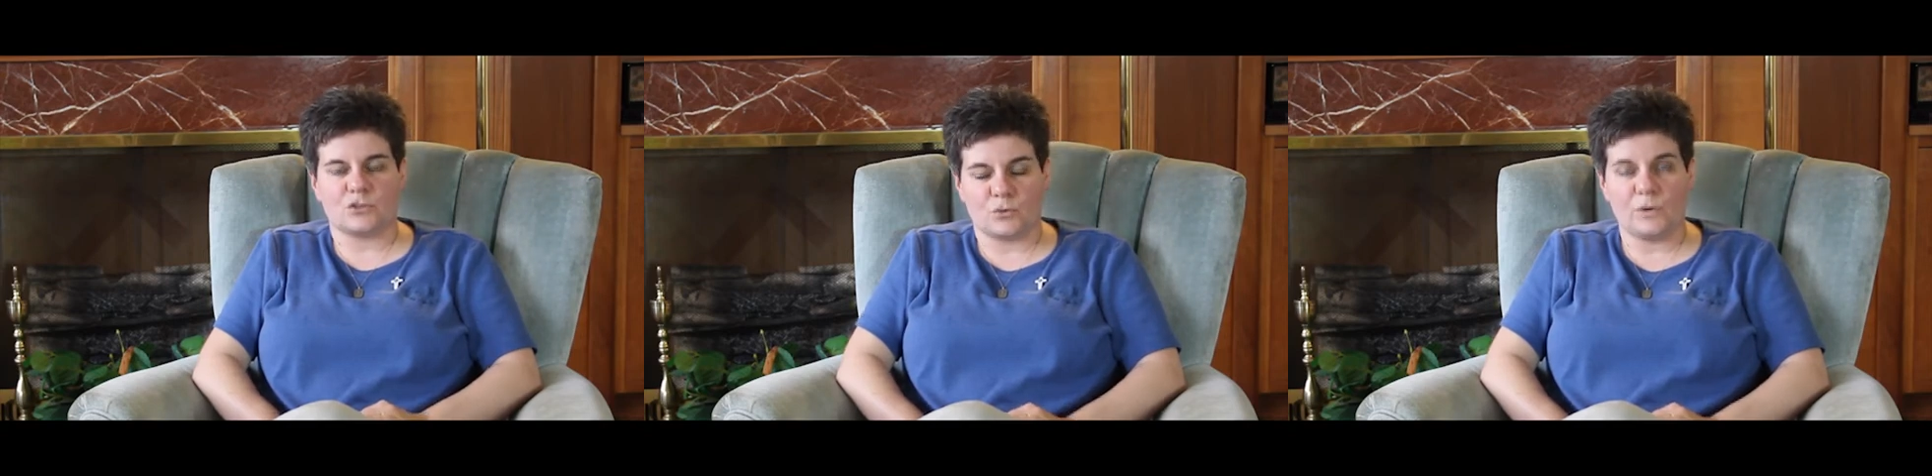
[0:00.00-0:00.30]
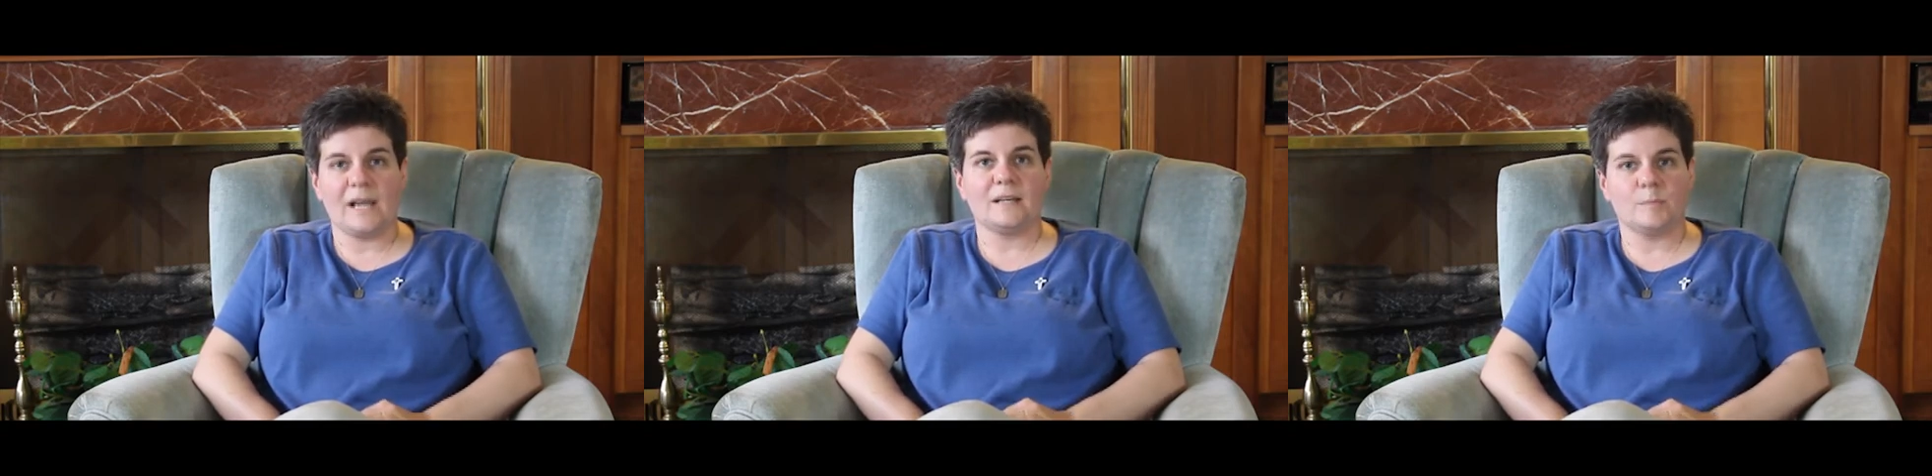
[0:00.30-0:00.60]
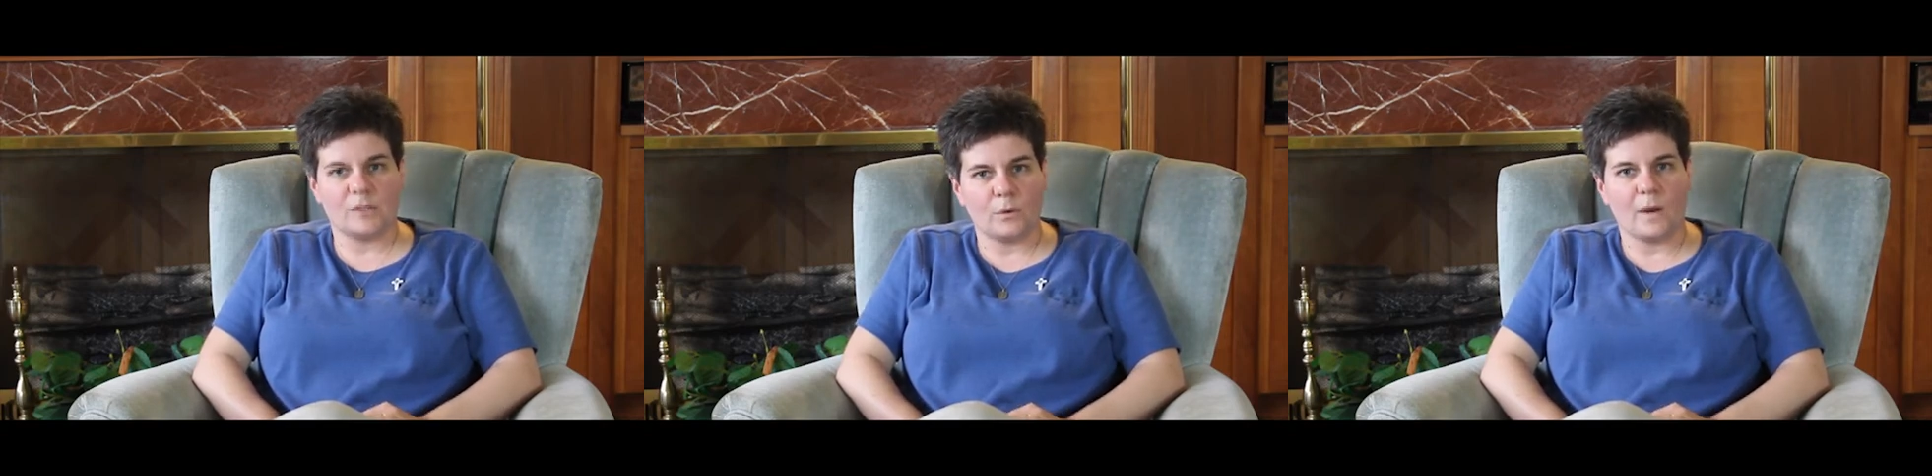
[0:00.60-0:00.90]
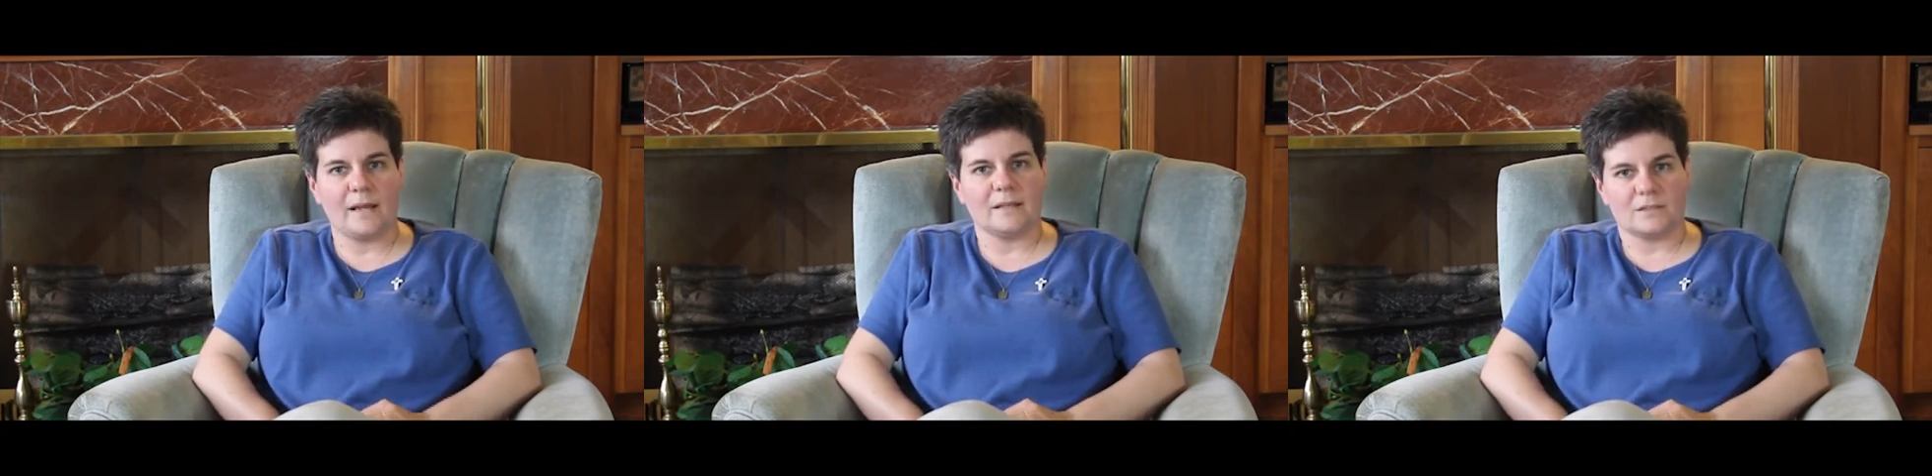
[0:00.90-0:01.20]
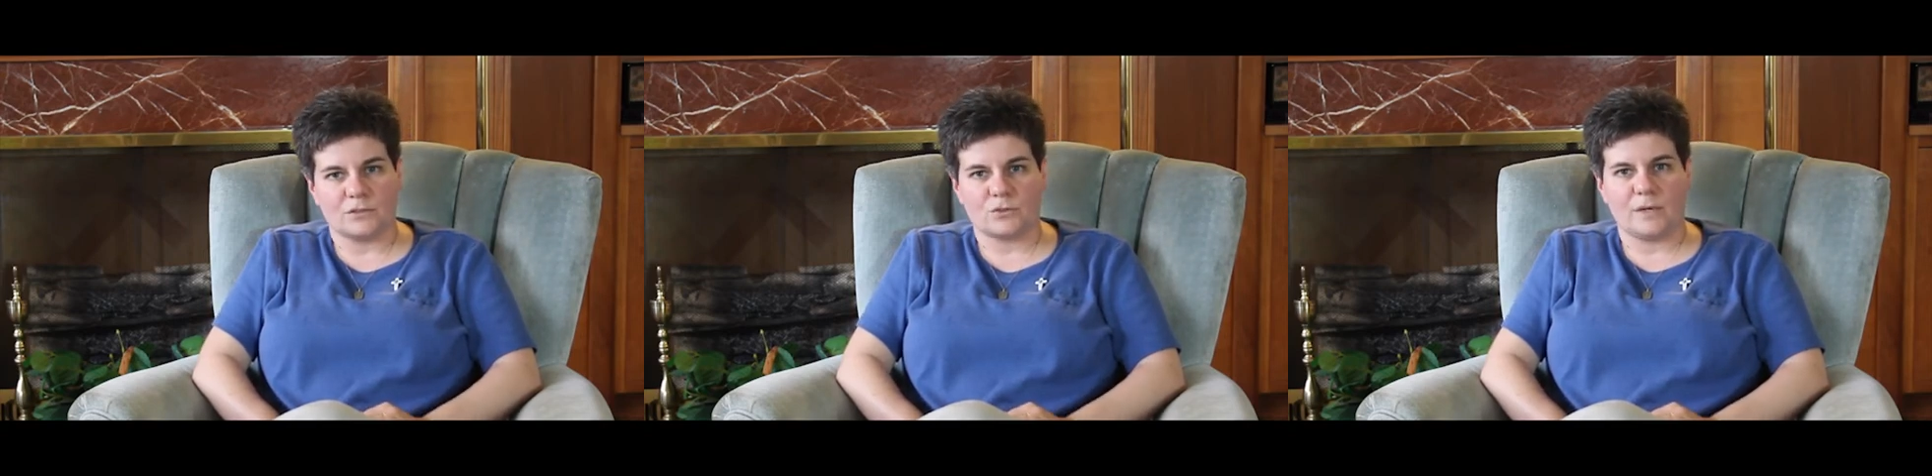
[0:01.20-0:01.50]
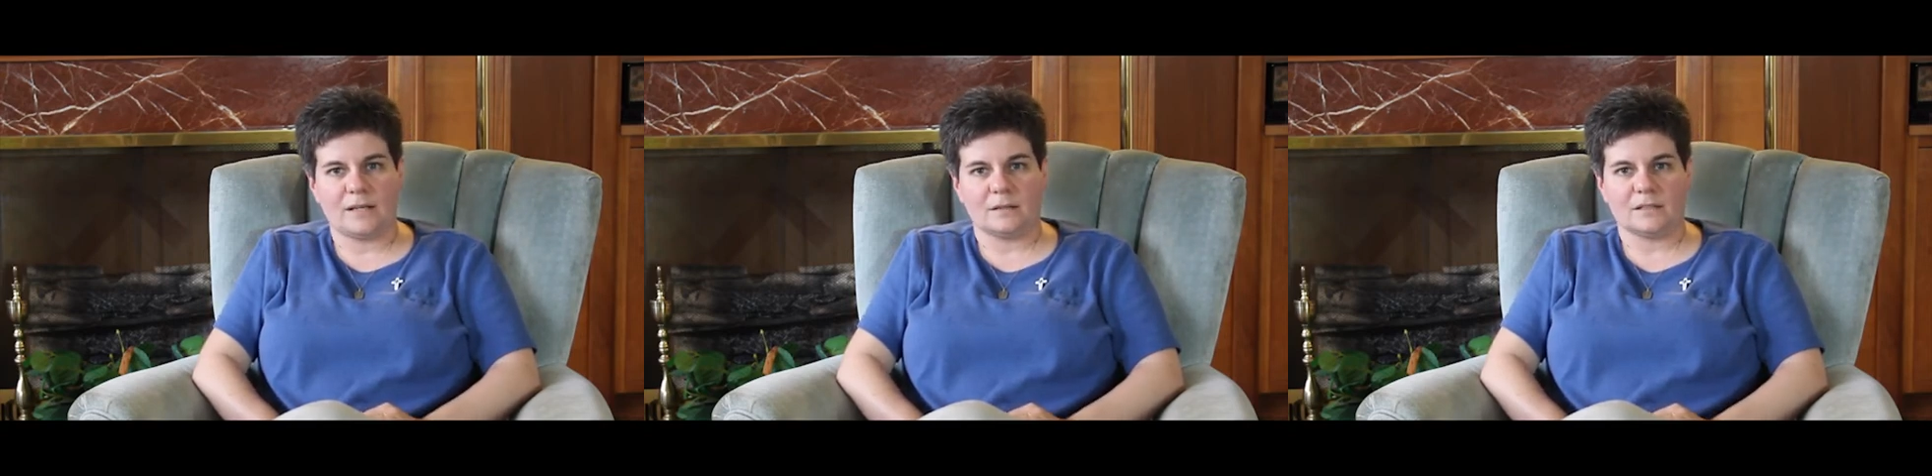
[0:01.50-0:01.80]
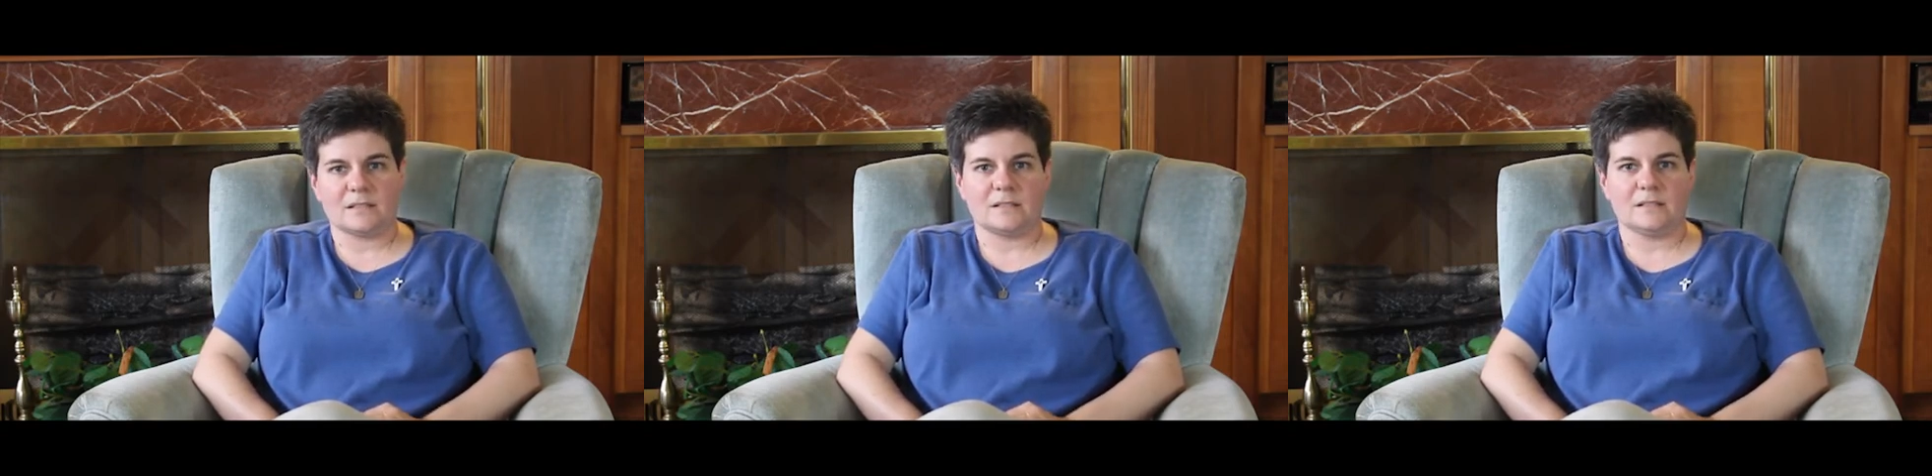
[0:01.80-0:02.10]
try to be quiet and to try to
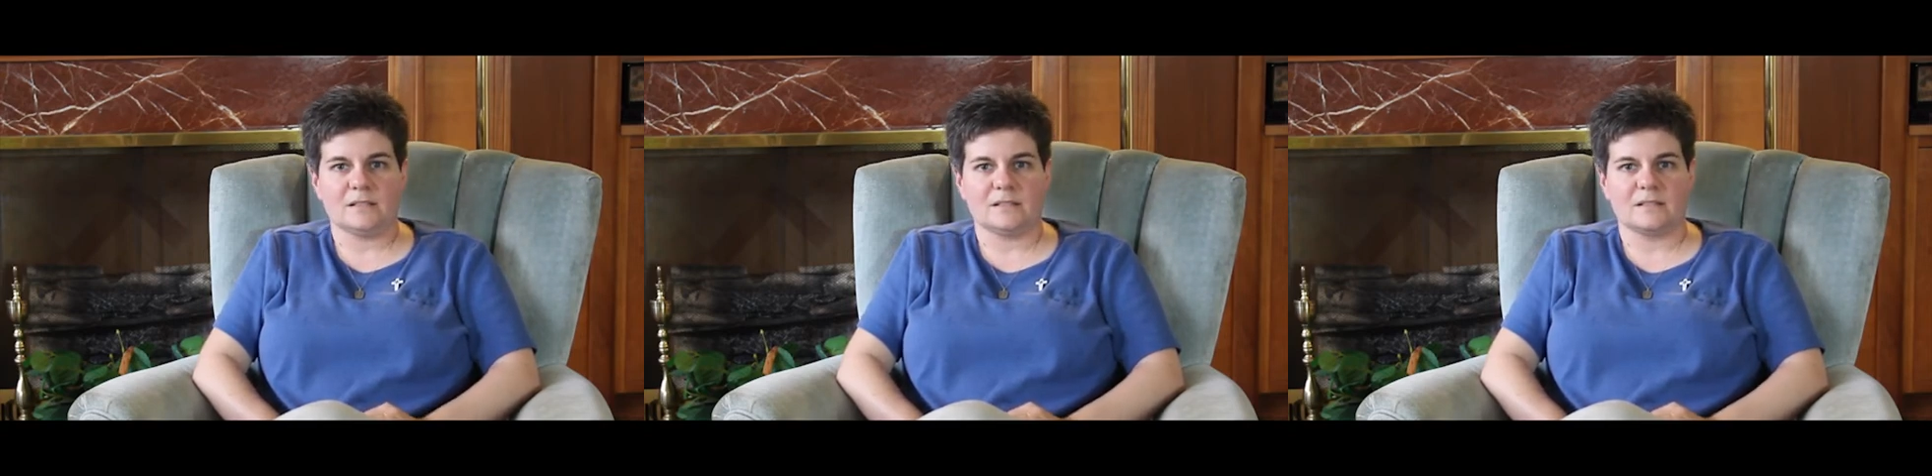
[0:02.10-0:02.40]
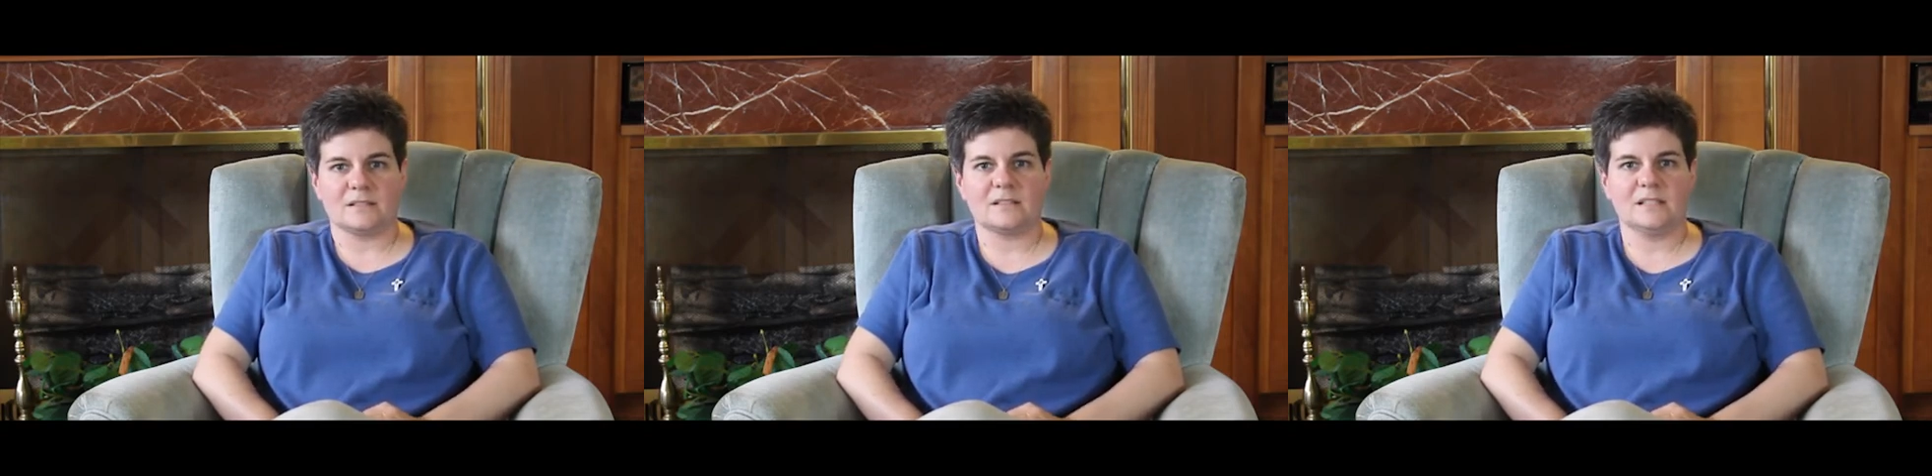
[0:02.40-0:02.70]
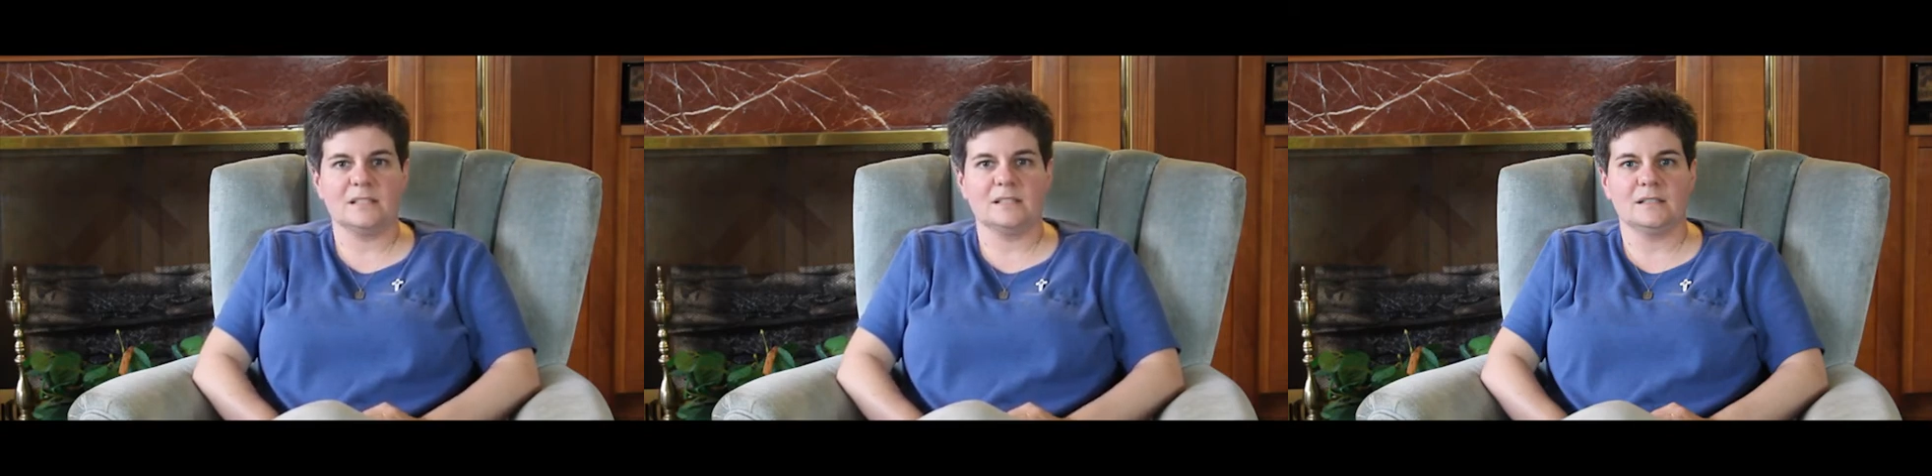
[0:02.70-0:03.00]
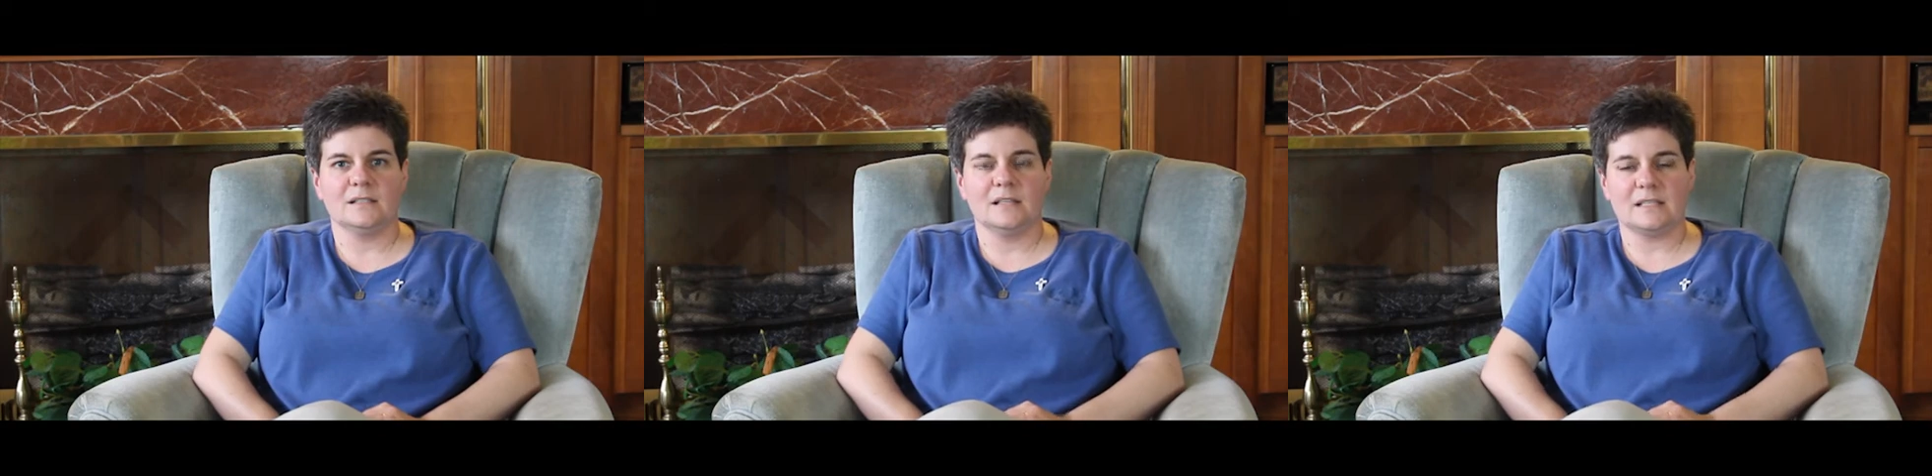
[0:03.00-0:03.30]
listen and to see